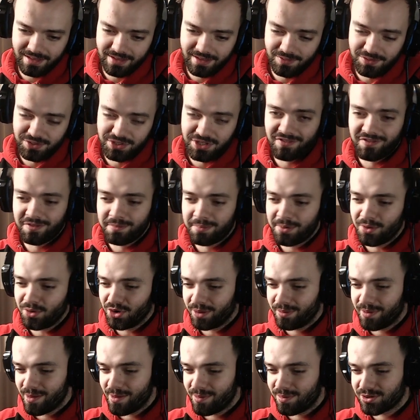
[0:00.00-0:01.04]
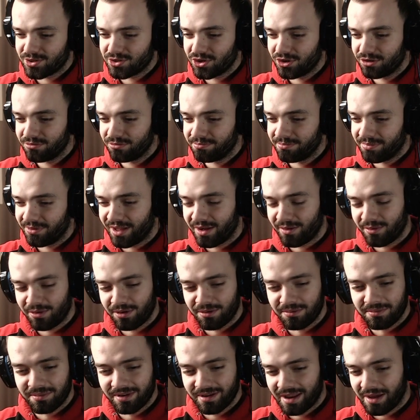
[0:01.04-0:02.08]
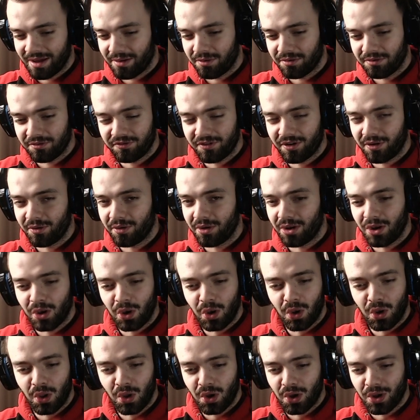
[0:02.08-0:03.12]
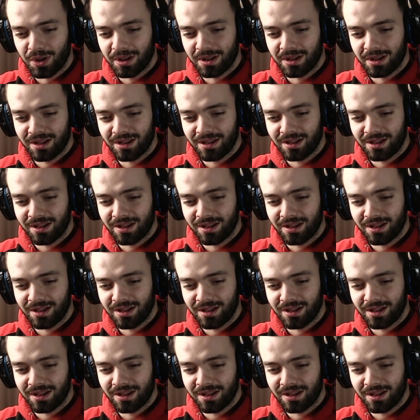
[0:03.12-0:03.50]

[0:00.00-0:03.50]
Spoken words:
It was another build-up episode, but that one felt a lot